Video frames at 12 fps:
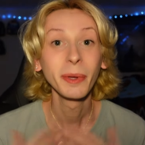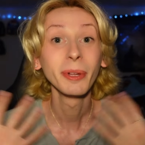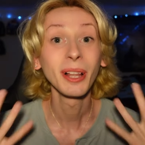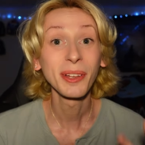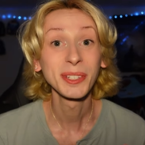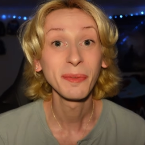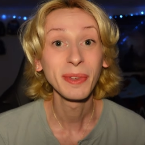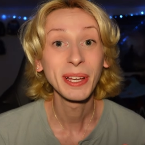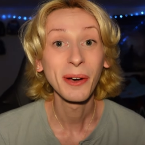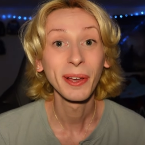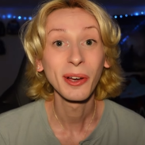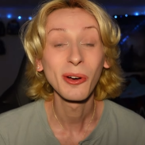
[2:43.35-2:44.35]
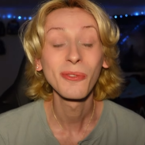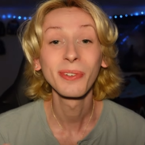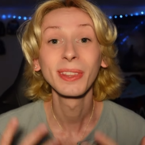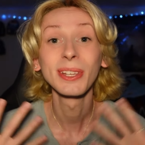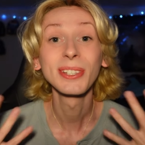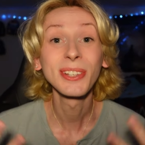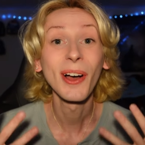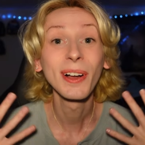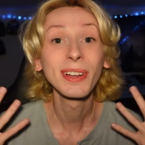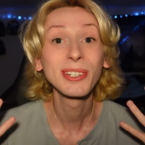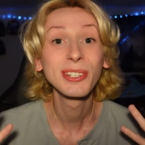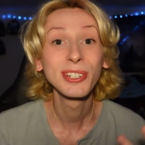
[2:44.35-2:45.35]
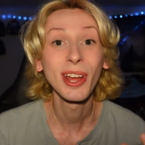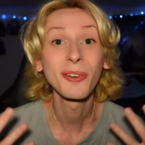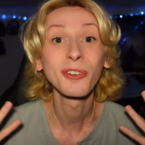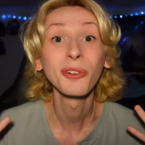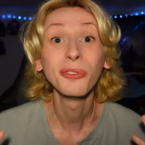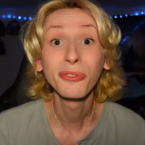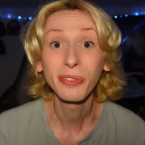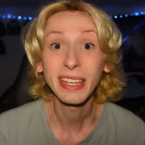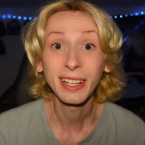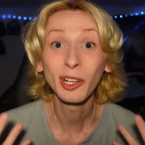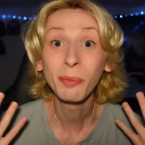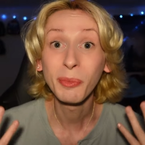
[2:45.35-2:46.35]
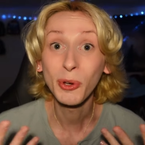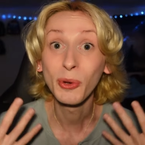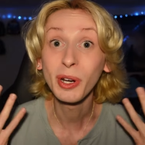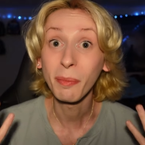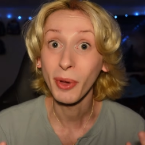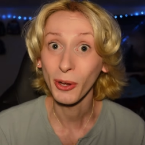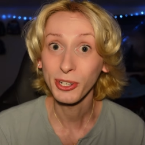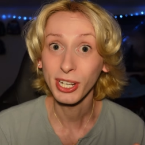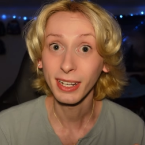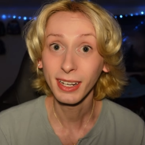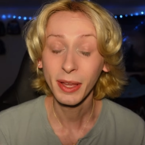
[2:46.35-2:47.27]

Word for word: We will also be going over the song's general feel, mood, emotion.